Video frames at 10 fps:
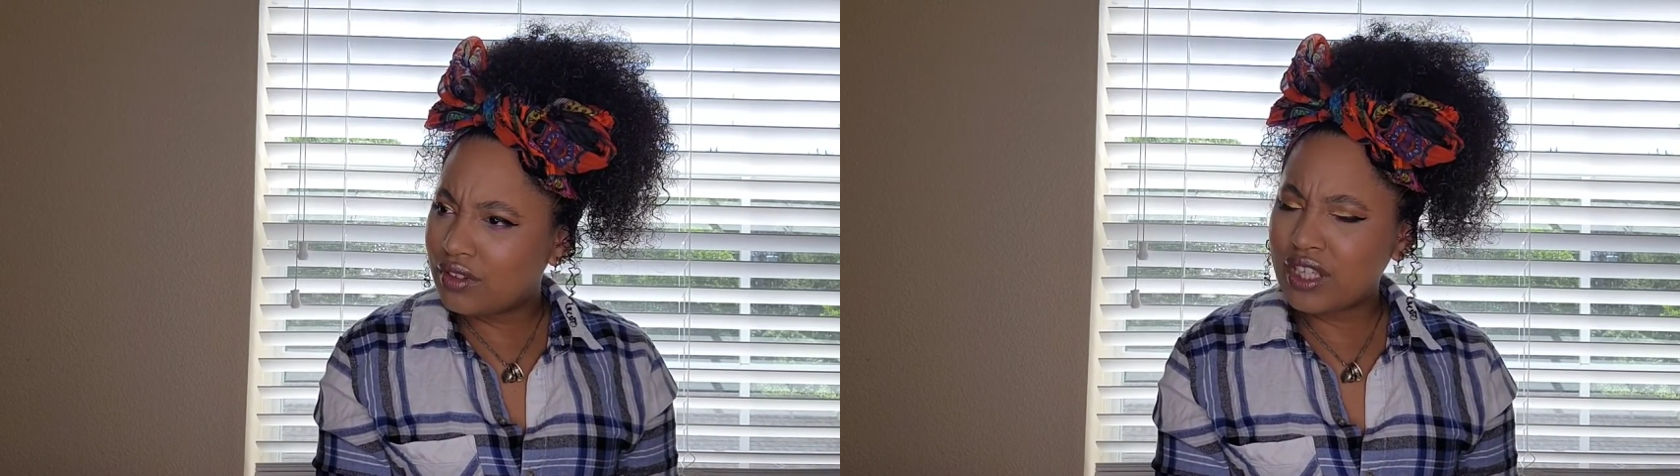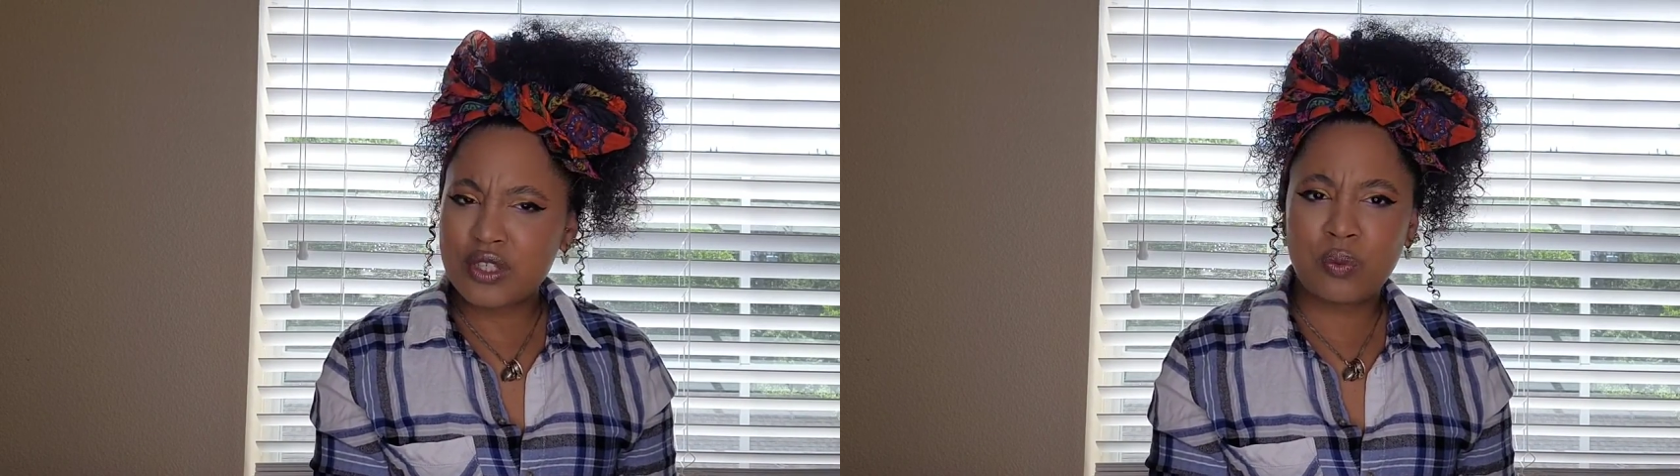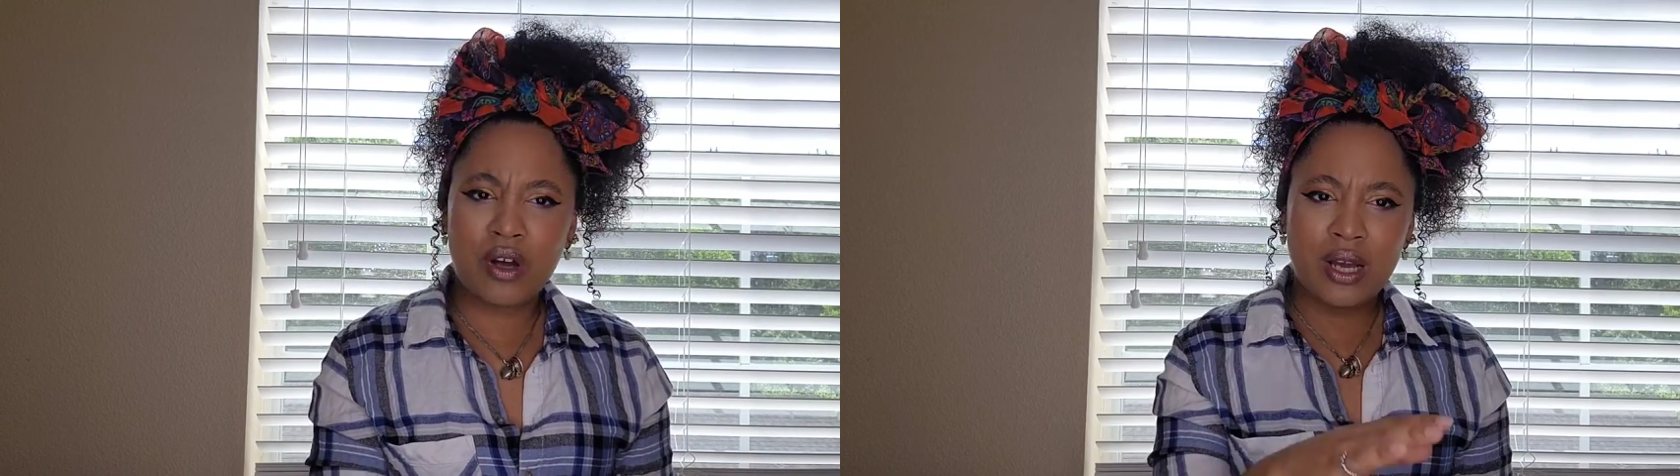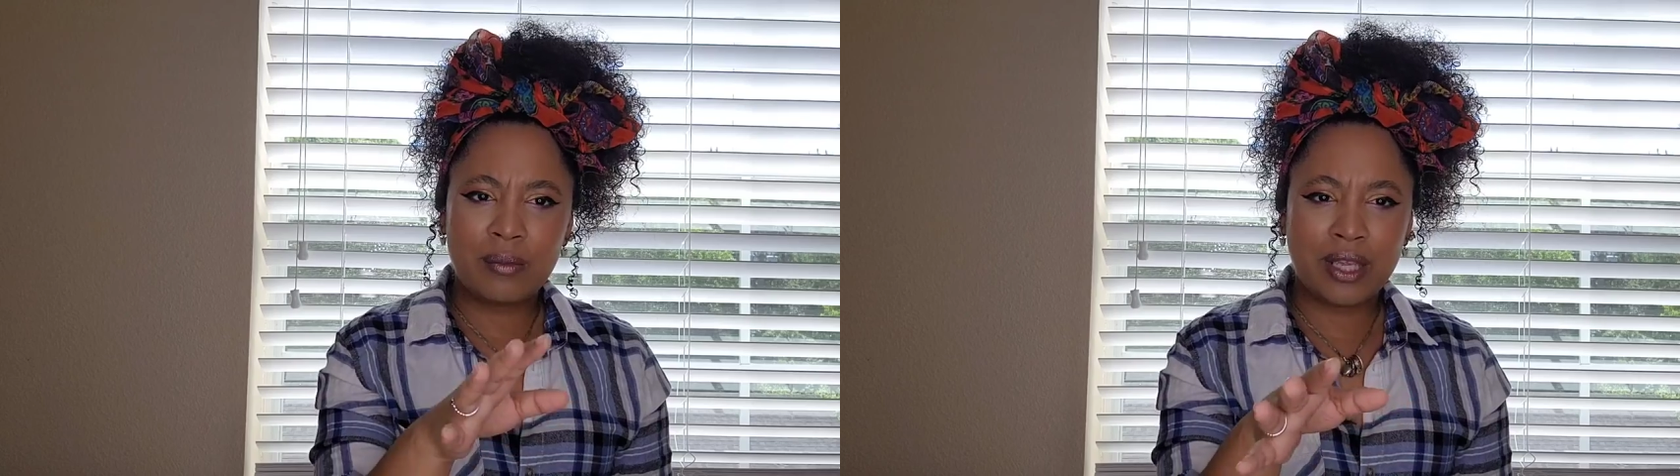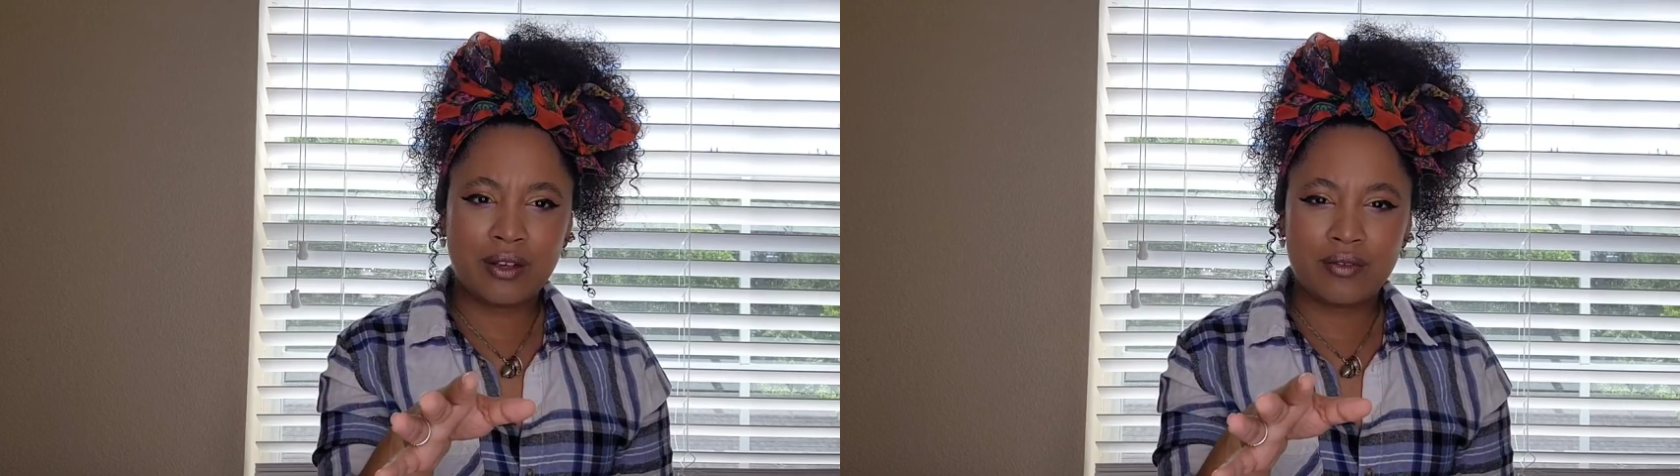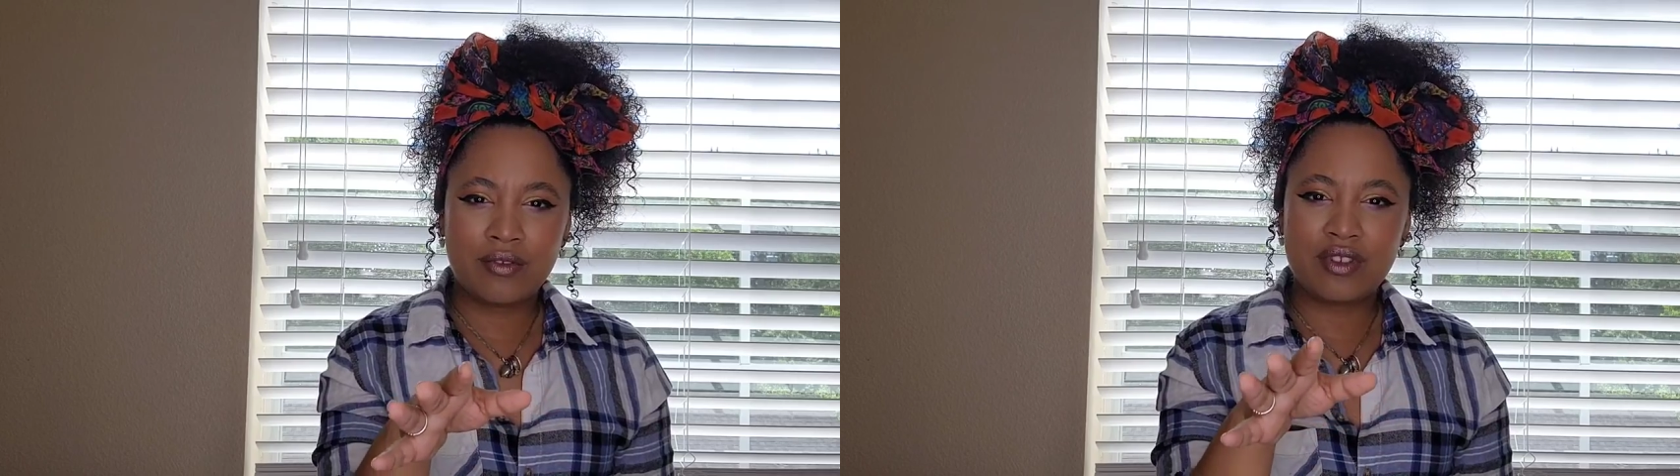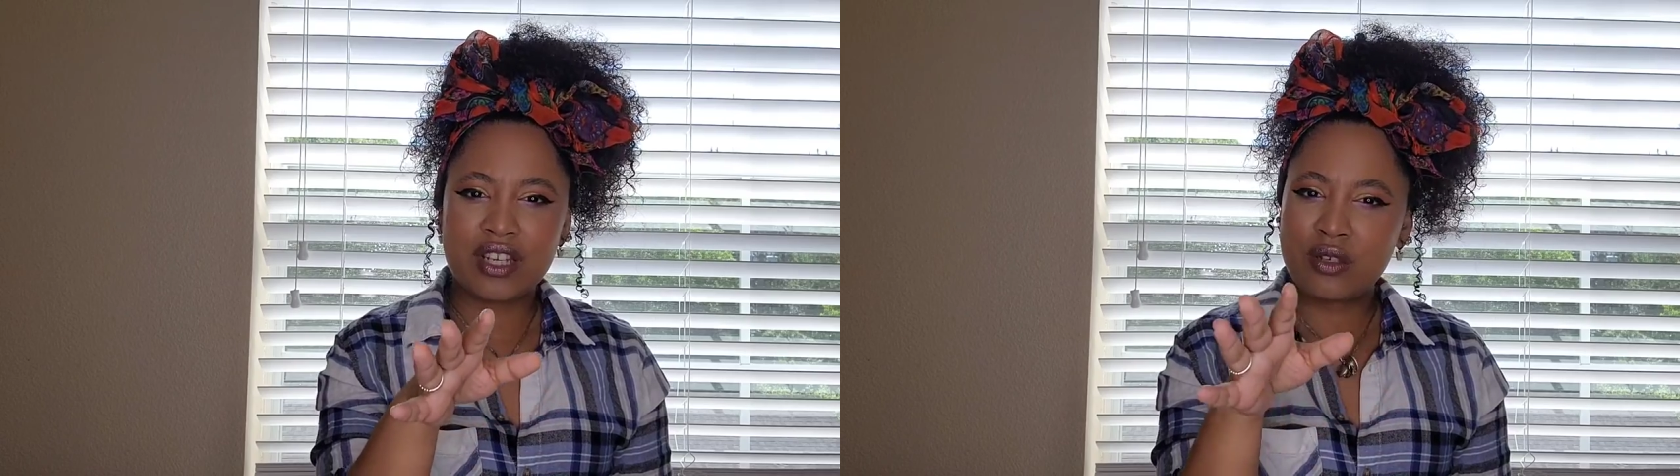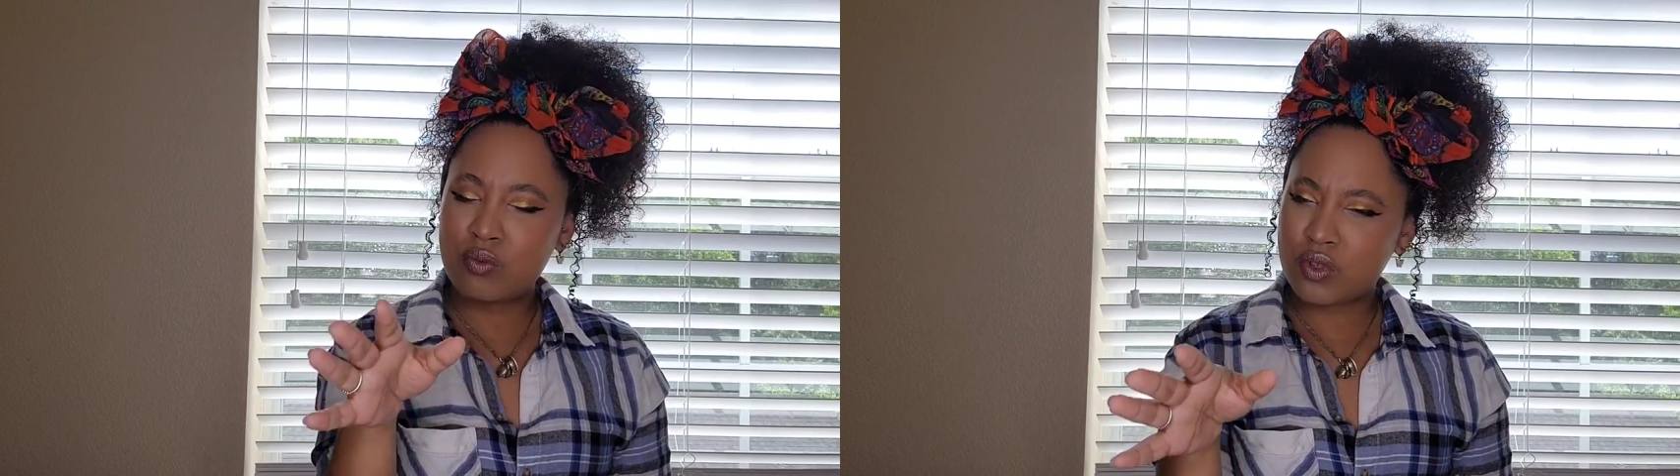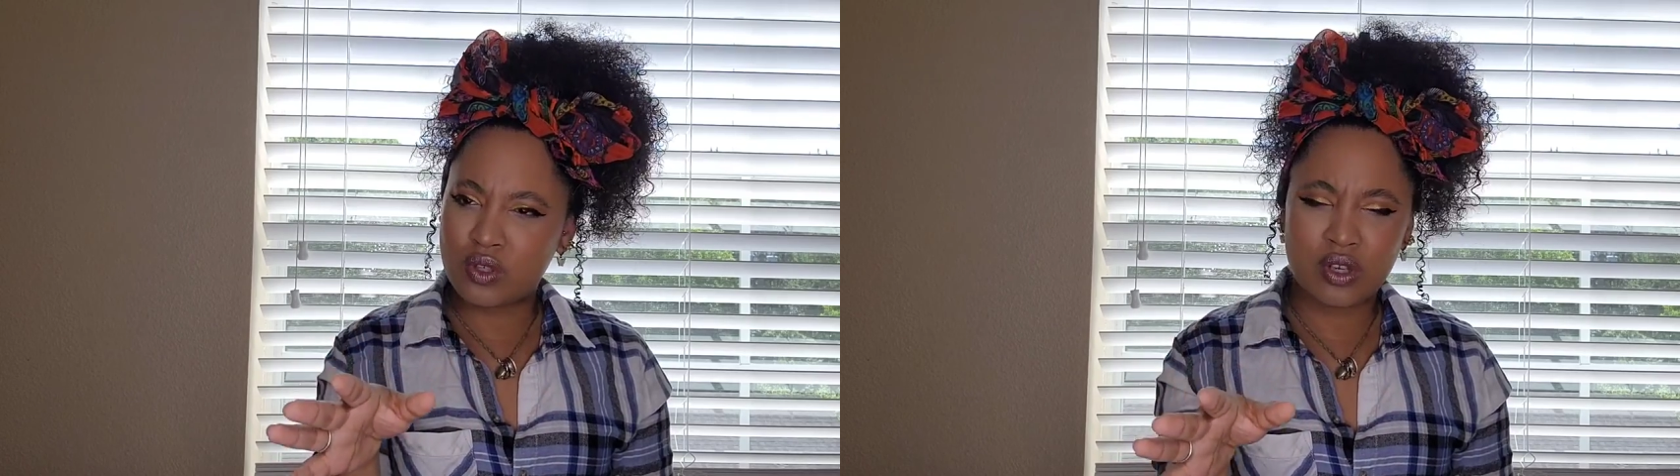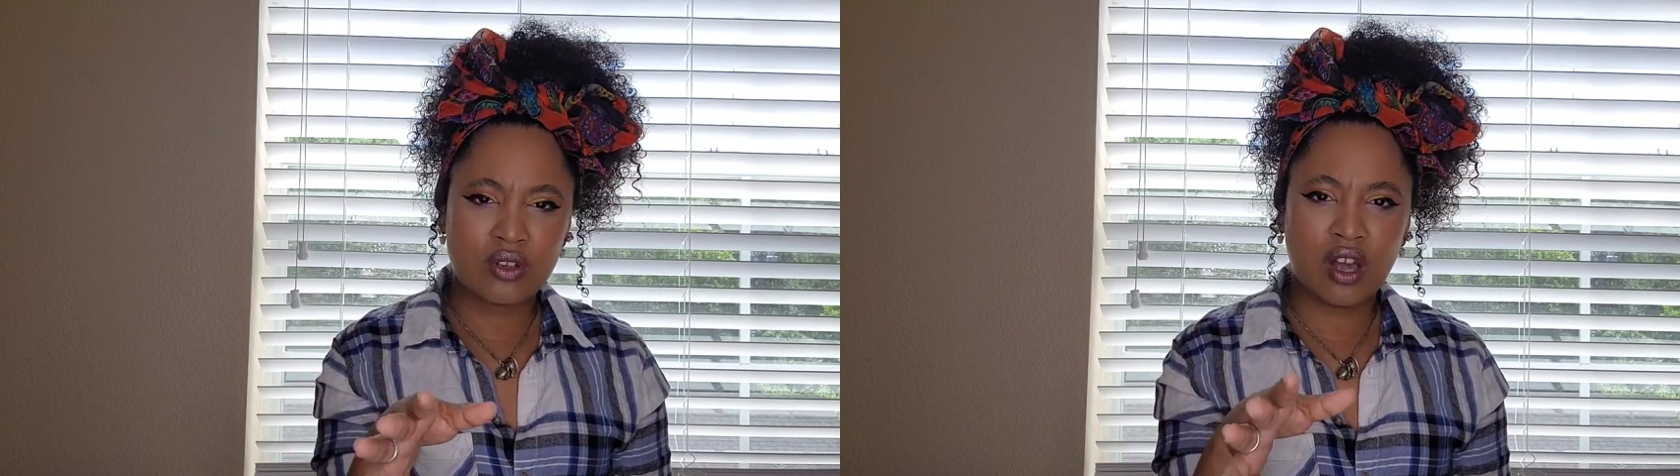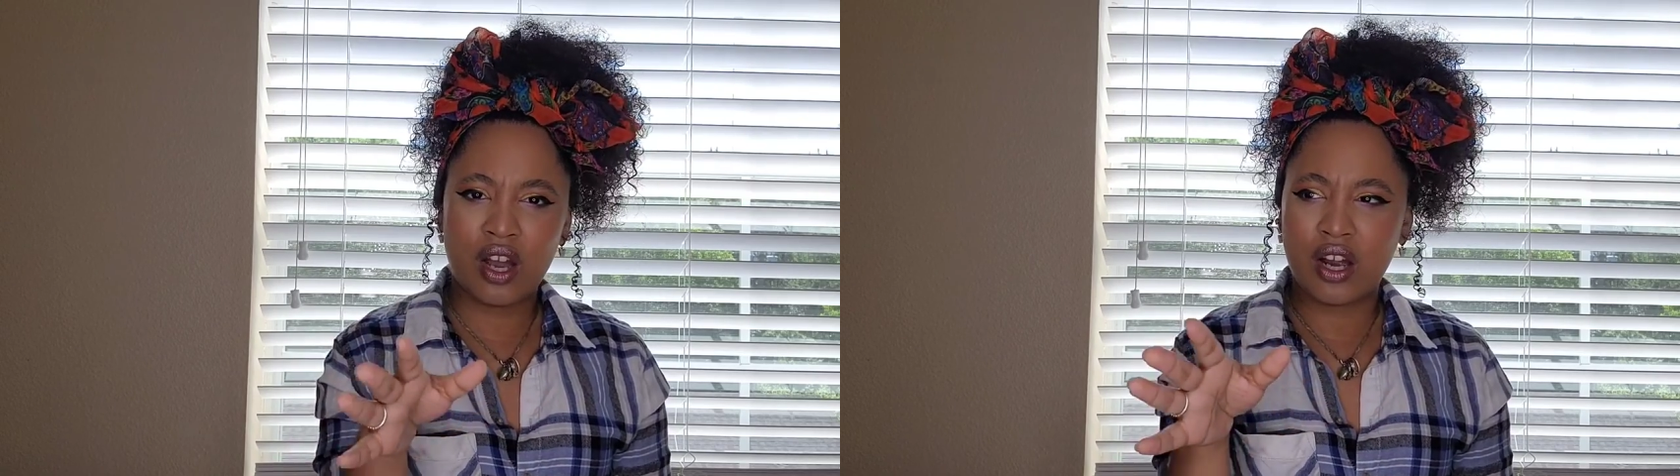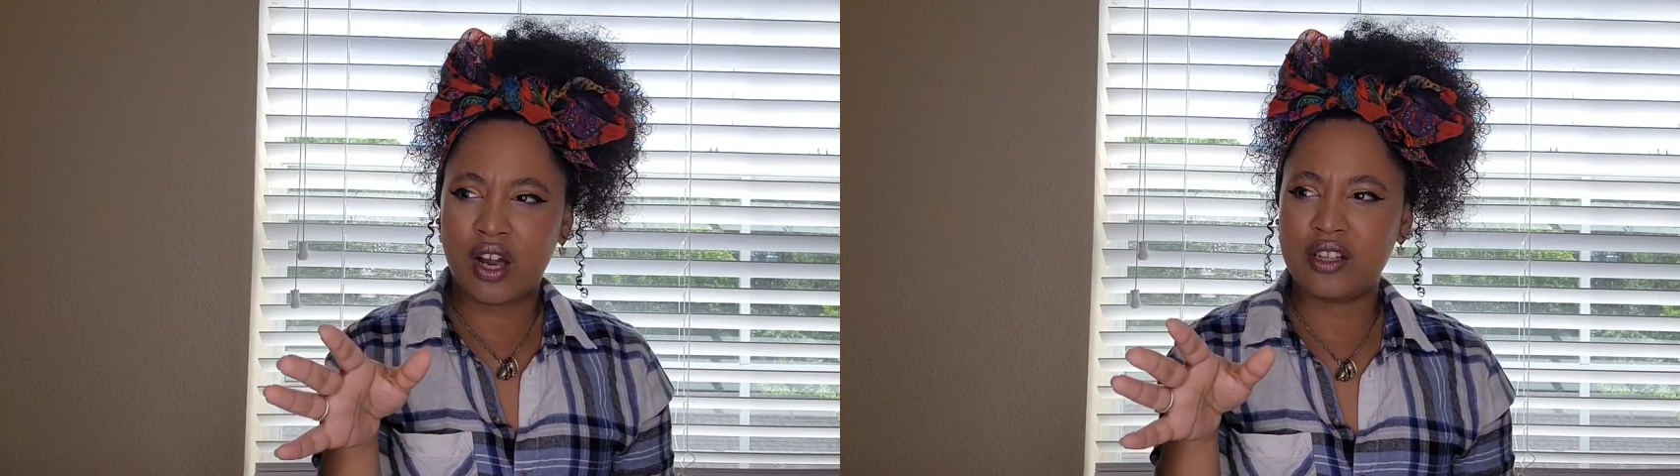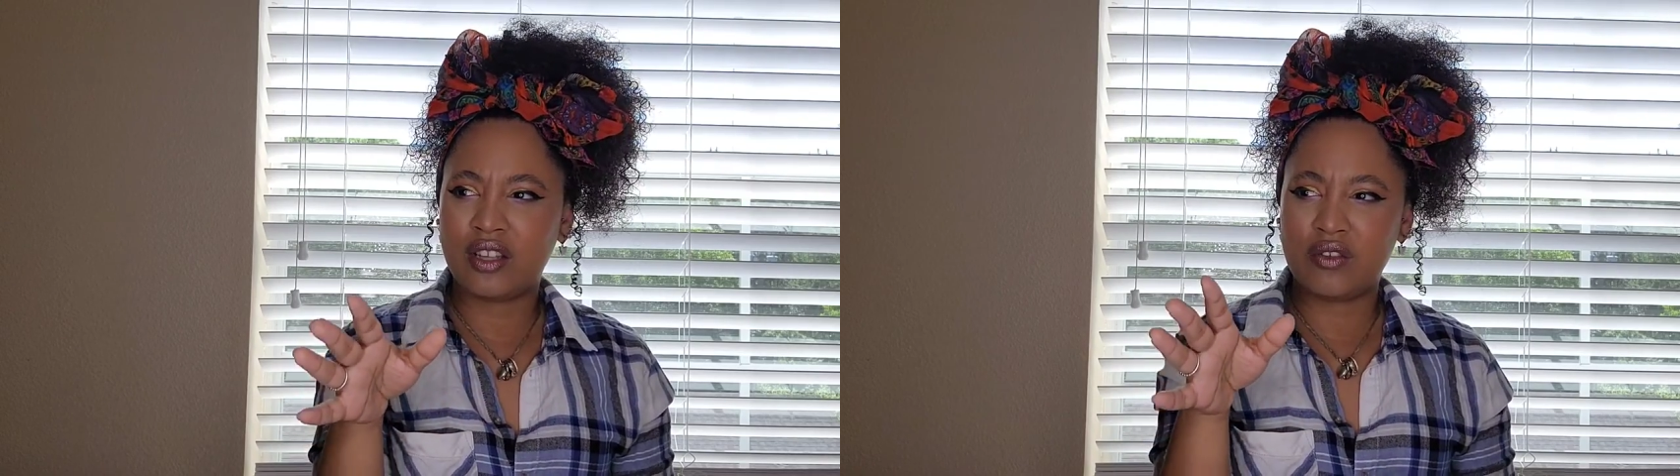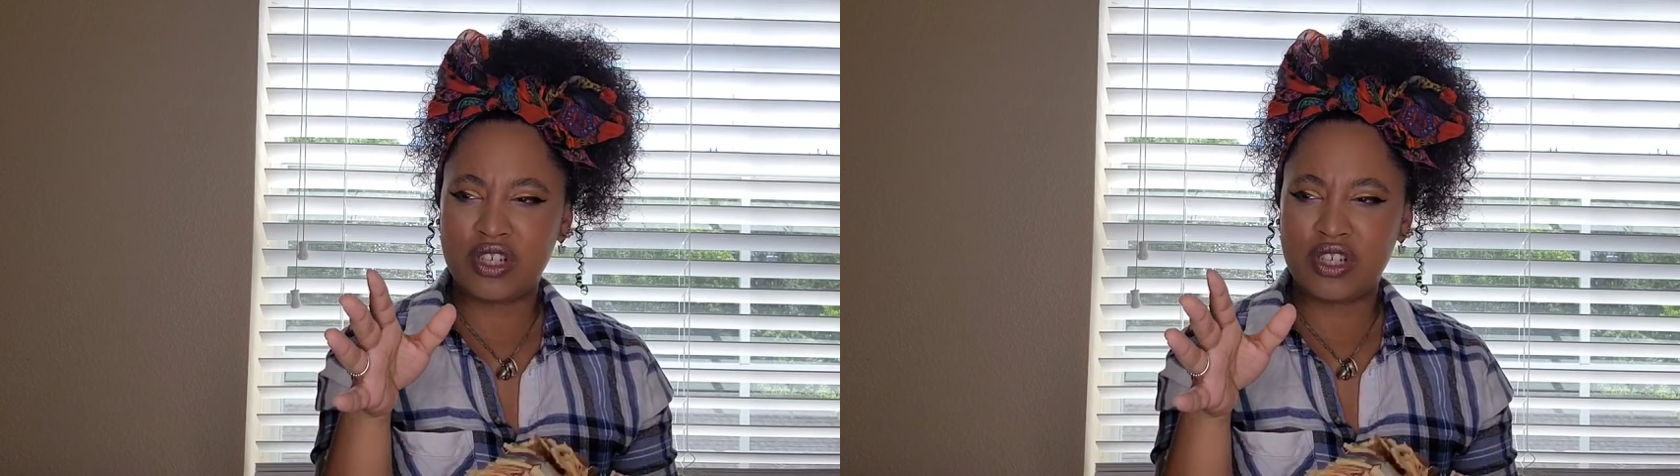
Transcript: this woman, this was her.